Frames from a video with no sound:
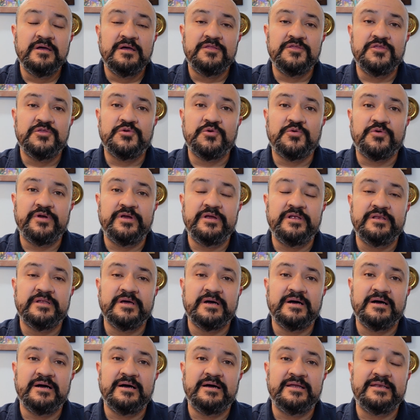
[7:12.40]
During the
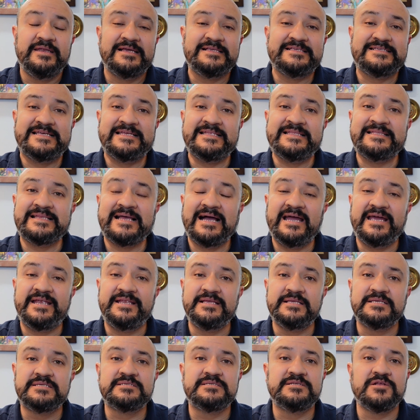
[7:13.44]

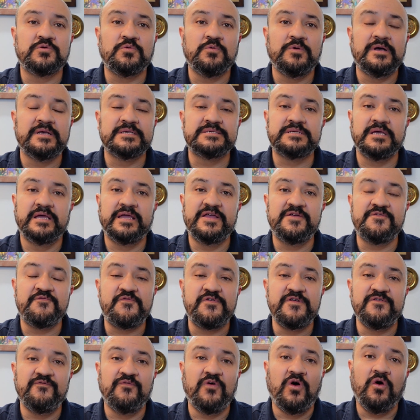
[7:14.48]
1990s, there was a
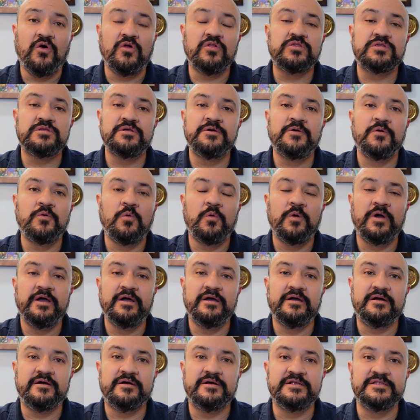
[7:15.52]
revolt
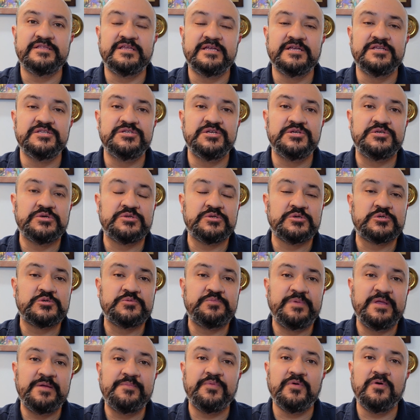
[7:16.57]
where the indigenous
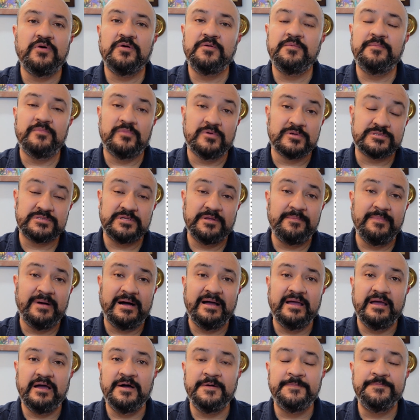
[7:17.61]
people, mostly
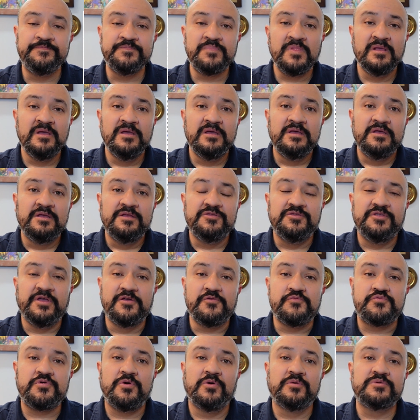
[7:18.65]
Maya,
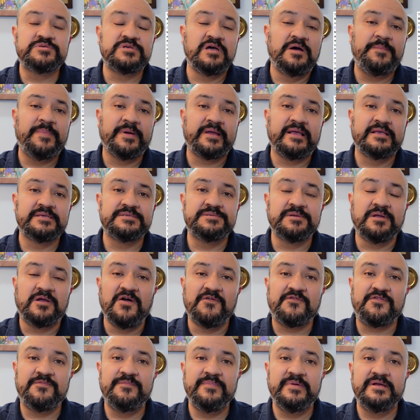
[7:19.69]
they rose up against the
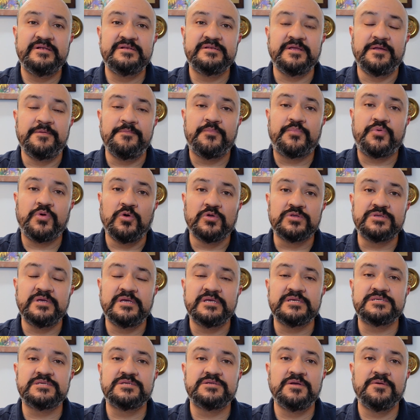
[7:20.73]
government in
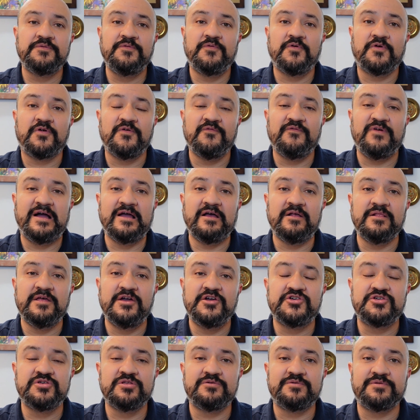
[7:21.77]
protest for a
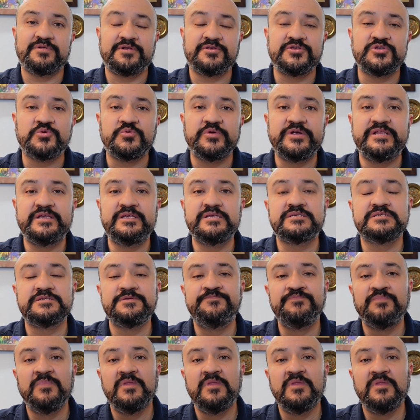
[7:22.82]
violation of the treaties.